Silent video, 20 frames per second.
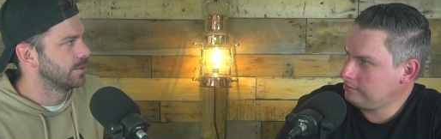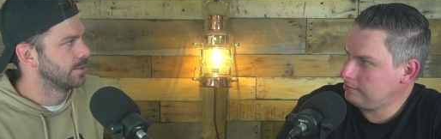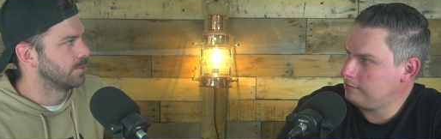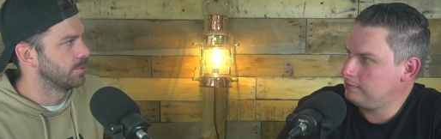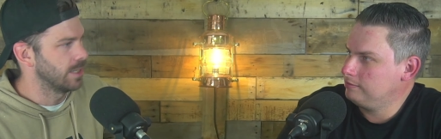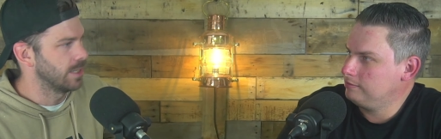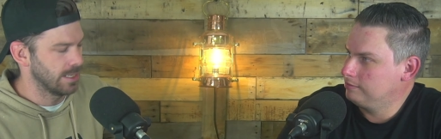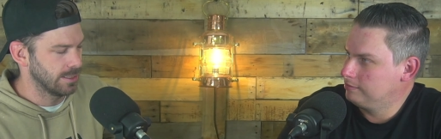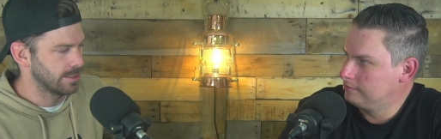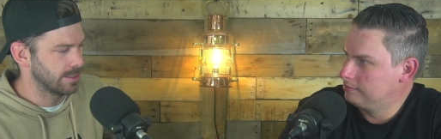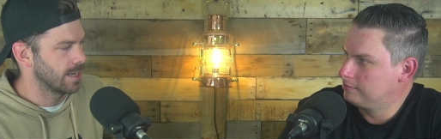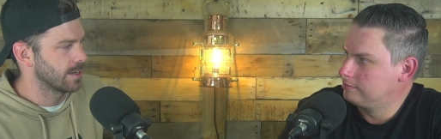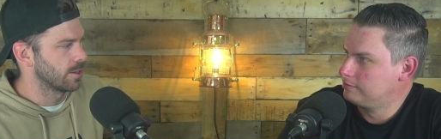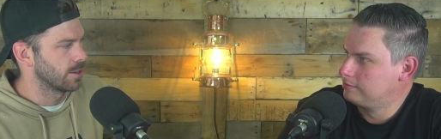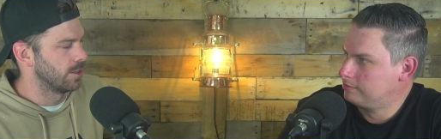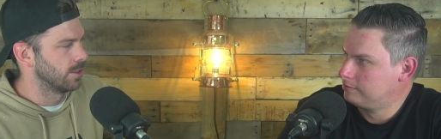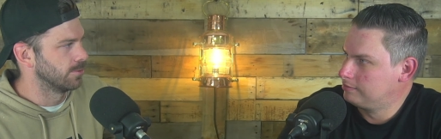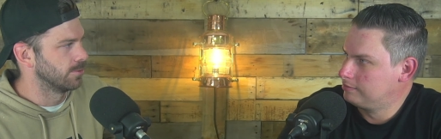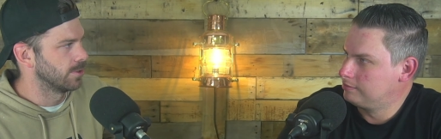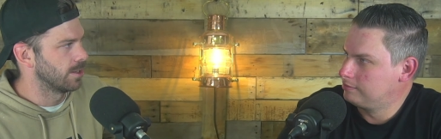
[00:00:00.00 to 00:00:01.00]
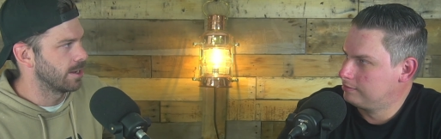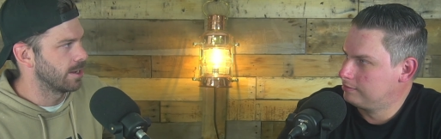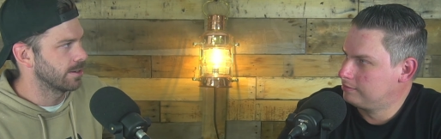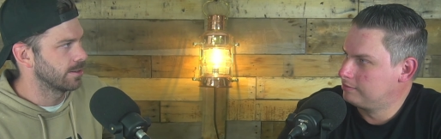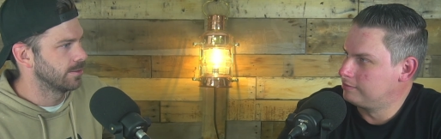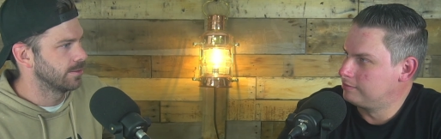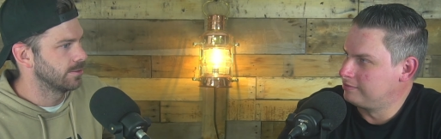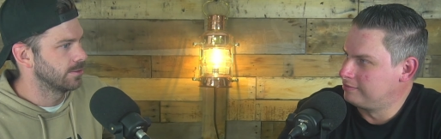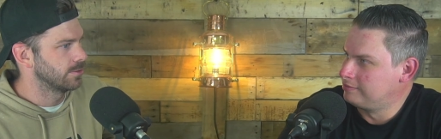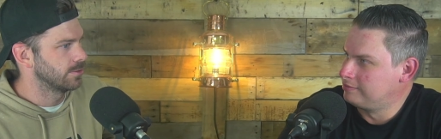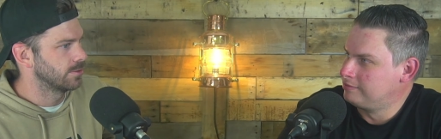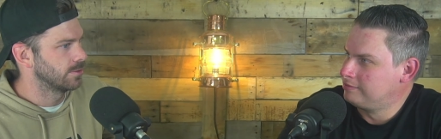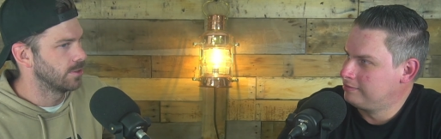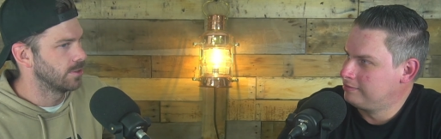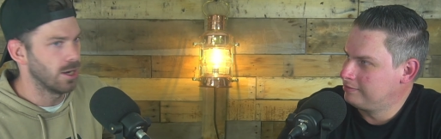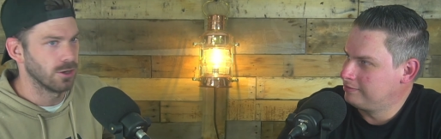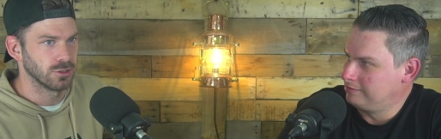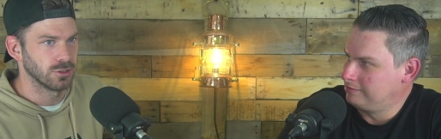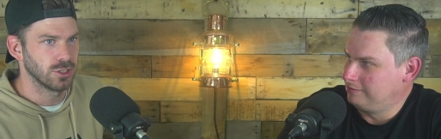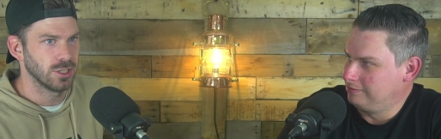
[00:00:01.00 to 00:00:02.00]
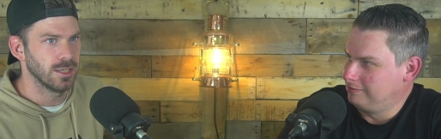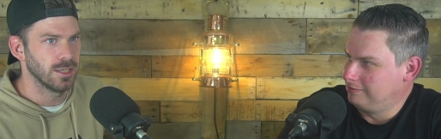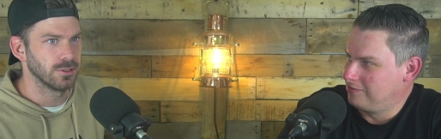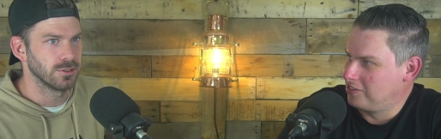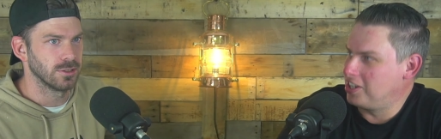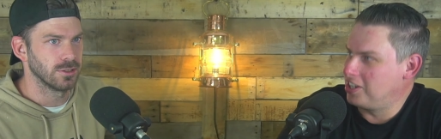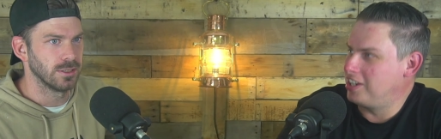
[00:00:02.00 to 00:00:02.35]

Speaker 1: we hit that goal and we're like, oh shit,